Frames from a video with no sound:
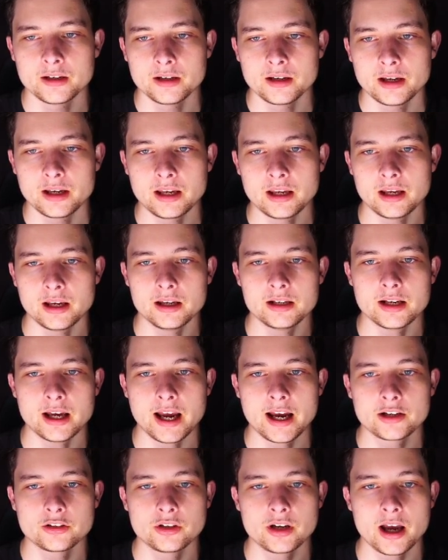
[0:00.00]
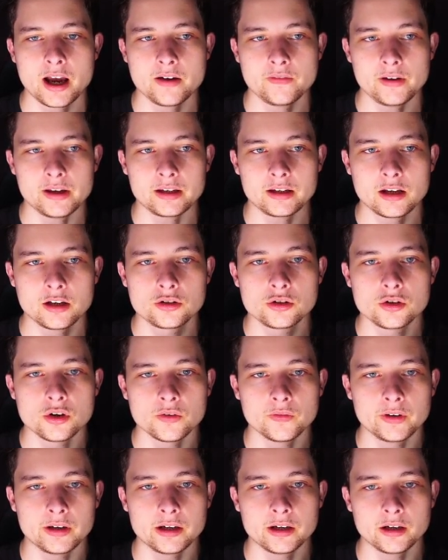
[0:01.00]
And I actually have a kitchen
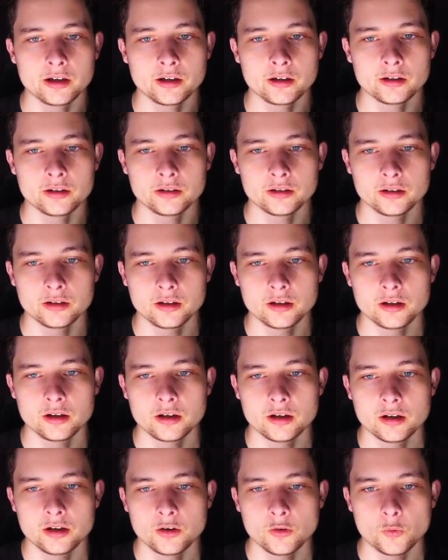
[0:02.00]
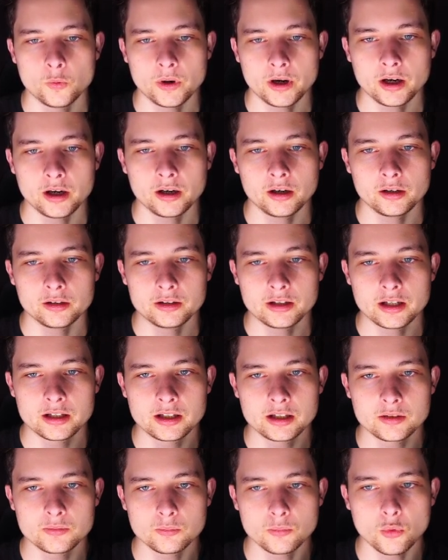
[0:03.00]
over here where this
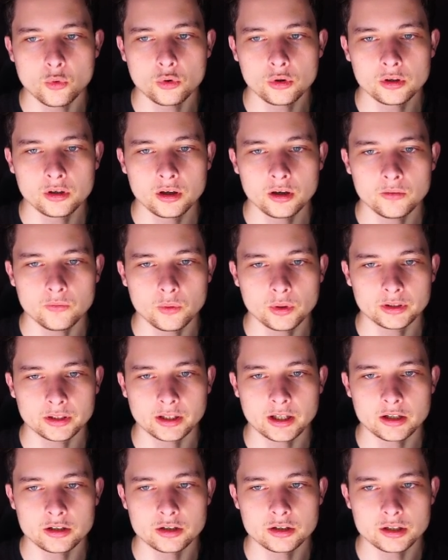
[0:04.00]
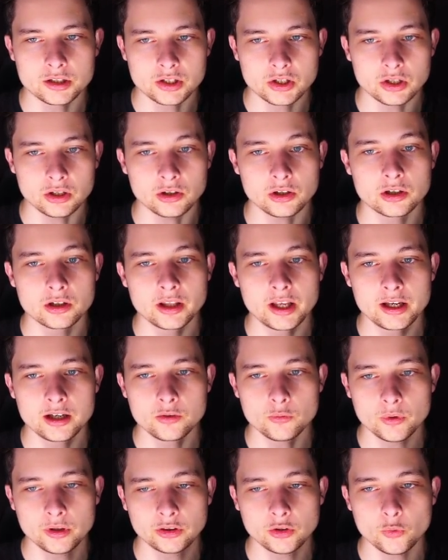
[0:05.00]
is more of what the kitchen is going to look like
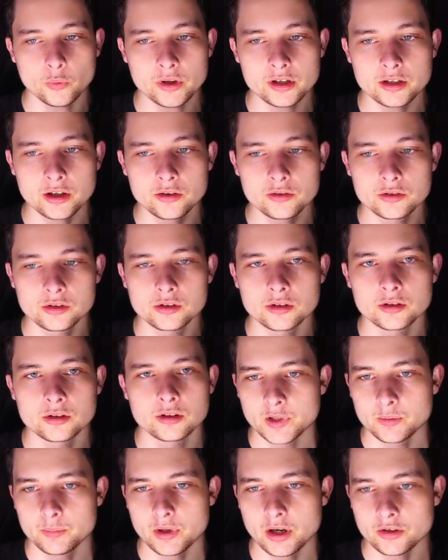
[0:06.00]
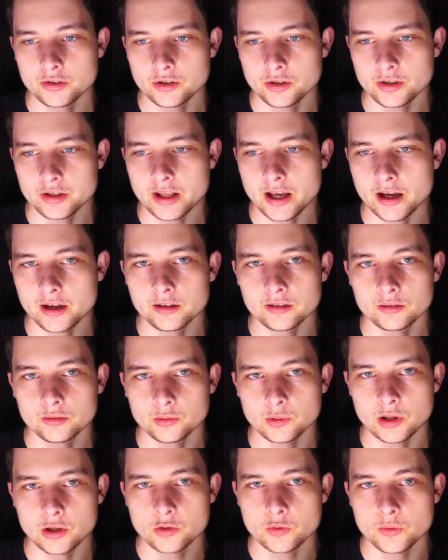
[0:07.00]
with the windows. I'll show you that
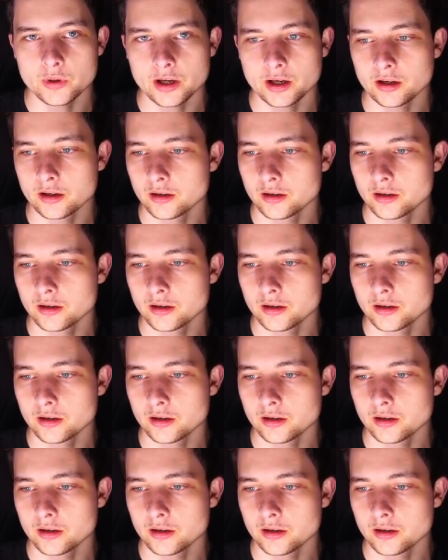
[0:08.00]
real quick.